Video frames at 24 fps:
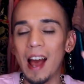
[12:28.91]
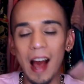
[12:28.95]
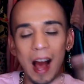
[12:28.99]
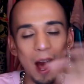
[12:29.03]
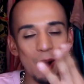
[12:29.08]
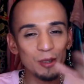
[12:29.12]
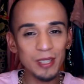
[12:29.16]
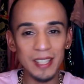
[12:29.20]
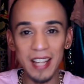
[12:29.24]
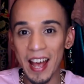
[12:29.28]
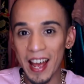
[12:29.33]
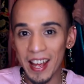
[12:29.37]

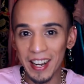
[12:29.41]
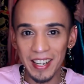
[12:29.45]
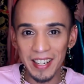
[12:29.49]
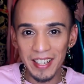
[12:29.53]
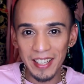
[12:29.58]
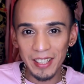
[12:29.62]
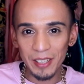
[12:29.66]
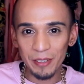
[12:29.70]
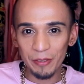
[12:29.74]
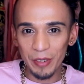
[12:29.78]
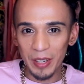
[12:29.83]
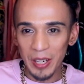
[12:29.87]
I was
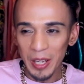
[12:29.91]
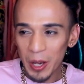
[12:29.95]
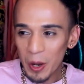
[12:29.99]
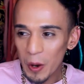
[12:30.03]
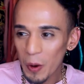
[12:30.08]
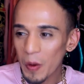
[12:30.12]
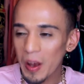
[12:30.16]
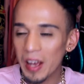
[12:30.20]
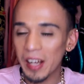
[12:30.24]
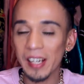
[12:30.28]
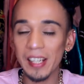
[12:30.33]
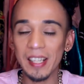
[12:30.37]
editing the
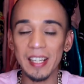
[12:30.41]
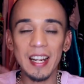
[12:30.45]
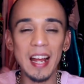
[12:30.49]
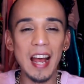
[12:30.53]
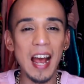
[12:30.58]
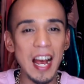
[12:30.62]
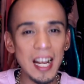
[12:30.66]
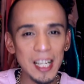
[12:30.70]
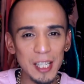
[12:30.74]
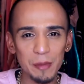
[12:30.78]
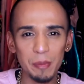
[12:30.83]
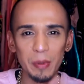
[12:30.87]
video and it
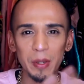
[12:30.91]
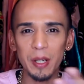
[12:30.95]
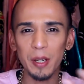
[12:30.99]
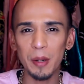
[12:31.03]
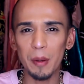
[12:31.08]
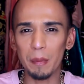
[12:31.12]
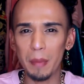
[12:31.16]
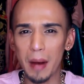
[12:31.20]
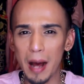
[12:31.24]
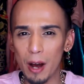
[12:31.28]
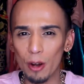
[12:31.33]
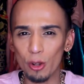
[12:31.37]
has been
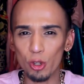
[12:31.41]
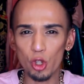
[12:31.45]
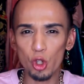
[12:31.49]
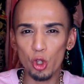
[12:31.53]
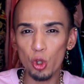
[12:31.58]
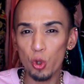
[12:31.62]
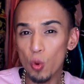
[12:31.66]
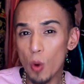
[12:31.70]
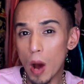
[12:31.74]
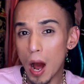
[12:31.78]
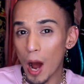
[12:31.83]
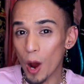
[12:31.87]
about
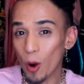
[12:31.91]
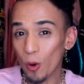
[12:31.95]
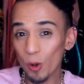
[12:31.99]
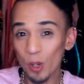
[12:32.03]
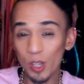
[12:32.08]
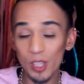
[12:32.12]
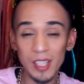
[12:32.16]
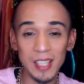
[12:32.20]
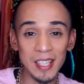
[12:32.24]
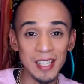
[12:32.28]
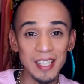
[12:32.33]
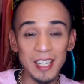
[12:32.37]
two
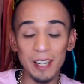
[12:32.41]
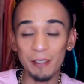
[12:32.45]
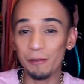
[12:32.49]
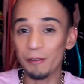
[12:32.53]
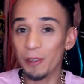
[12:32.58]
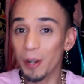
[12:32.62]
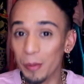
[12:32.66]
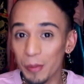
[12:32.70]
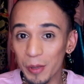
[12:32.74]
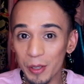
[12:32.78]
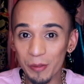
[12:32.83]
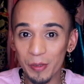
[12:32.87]
hours since I
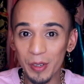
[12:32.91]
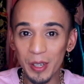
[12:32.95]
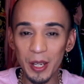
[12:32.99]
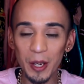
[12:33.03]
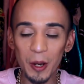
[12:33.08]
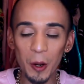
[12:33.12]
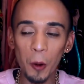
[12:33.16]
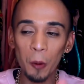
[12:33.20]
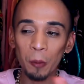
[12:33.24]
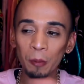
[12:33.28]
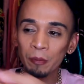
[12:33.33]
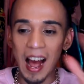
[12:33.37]
filmed the
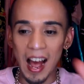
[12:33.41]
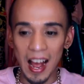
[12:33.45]
video.